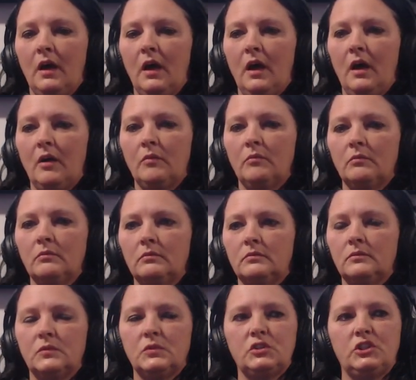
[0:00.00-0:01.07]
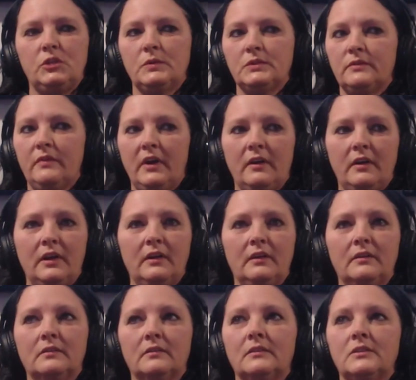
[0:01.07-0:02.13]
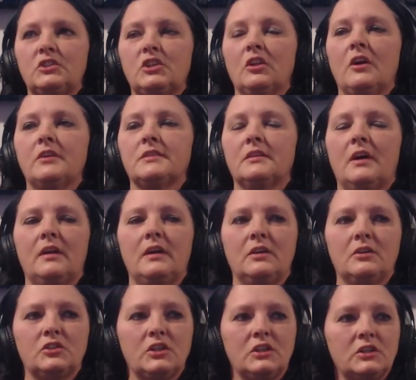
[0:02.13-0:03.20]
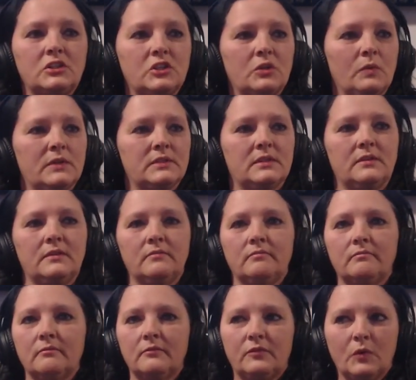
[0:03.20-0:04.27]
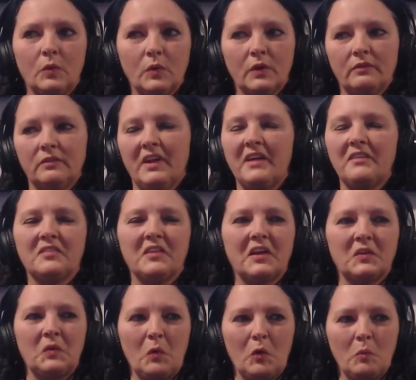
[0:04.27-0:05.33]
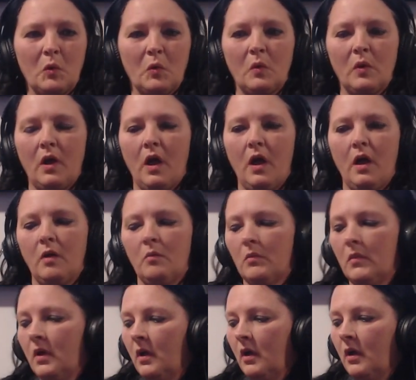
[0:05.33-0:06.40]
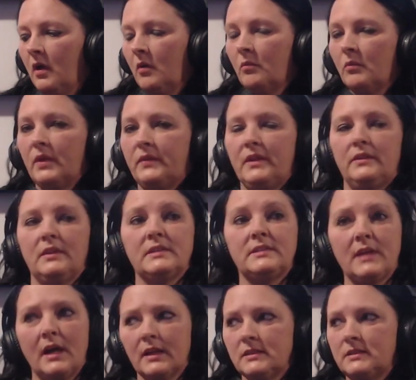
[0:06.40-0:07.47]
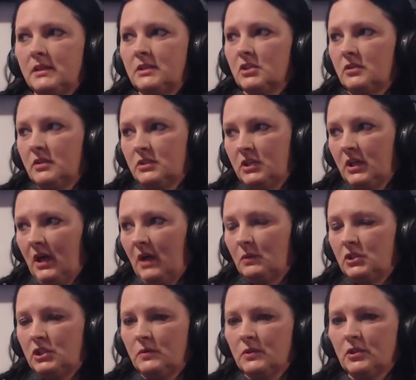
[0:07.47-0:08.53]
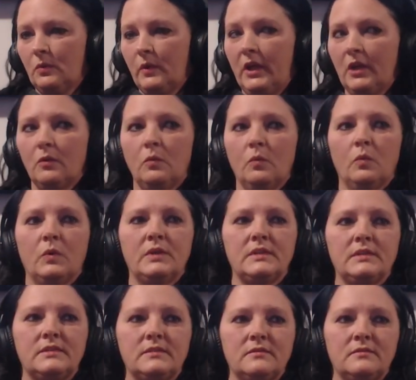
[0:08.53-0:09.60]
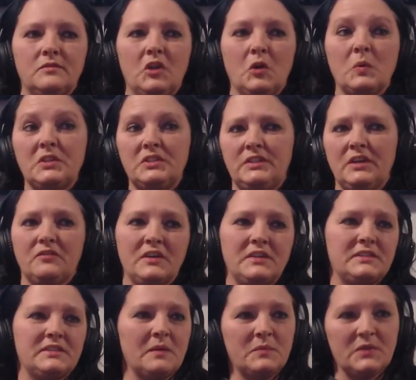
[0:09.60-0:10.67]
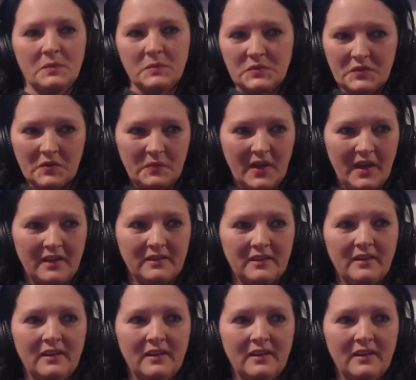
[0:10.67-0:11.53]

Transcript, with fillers: Um, she was very, she lost a lot of energy. She wasn't full of life like normal. Um, but then the second seizure that she had when she was awake was there was different symptoms from that.